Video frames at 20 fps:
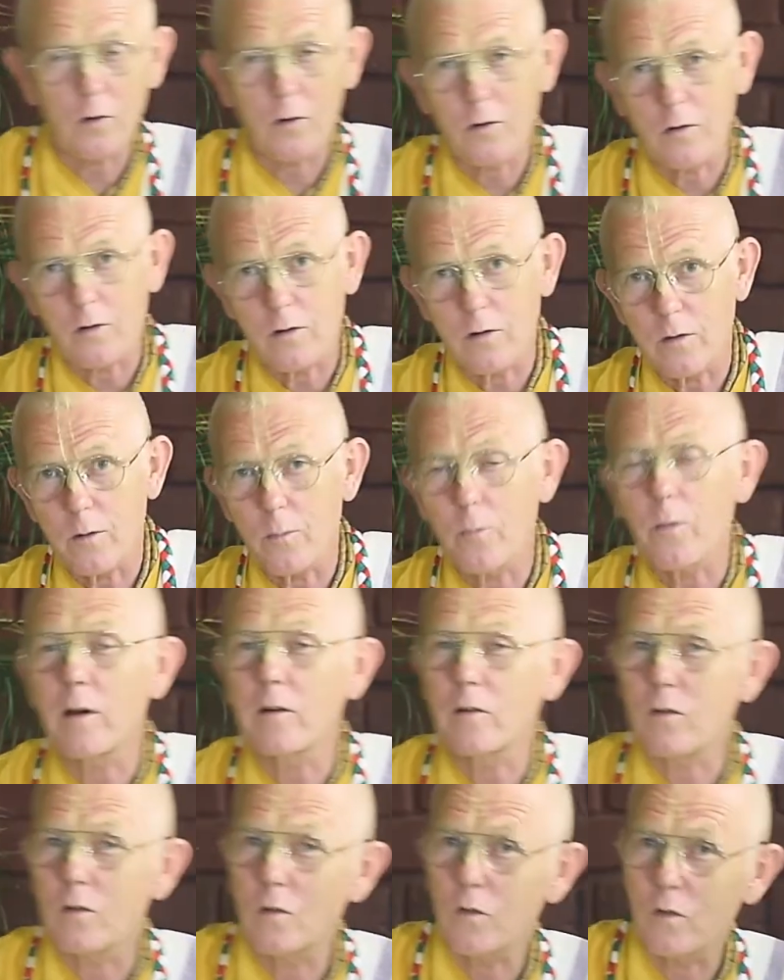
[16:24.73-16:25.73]
on the
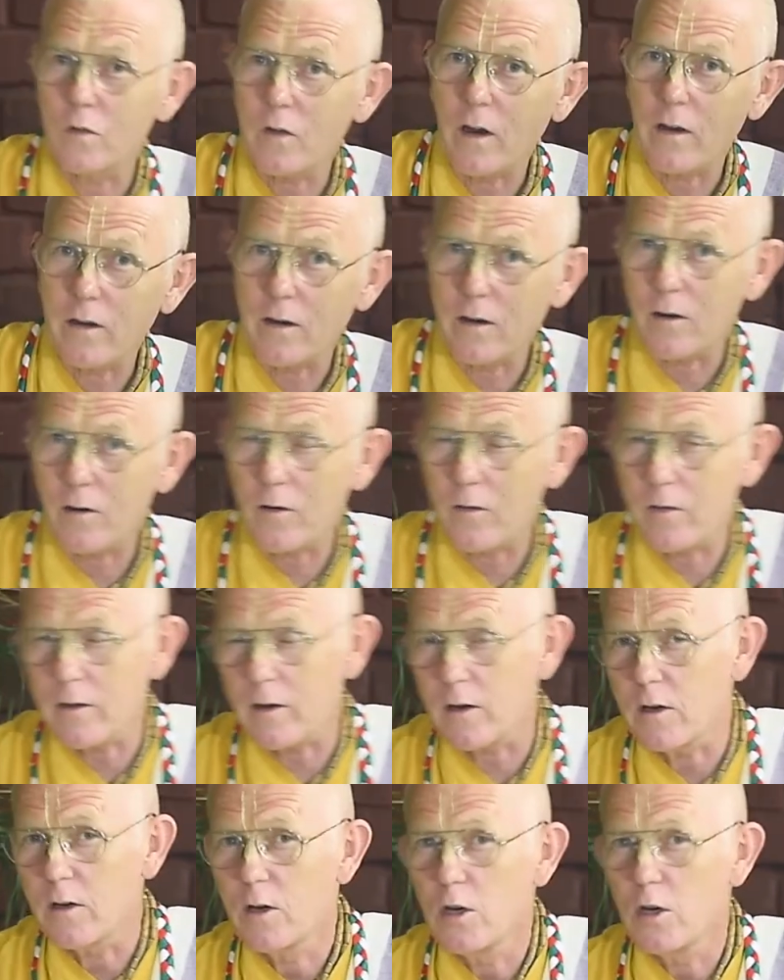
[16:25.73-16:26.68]
practice of sadhana, on the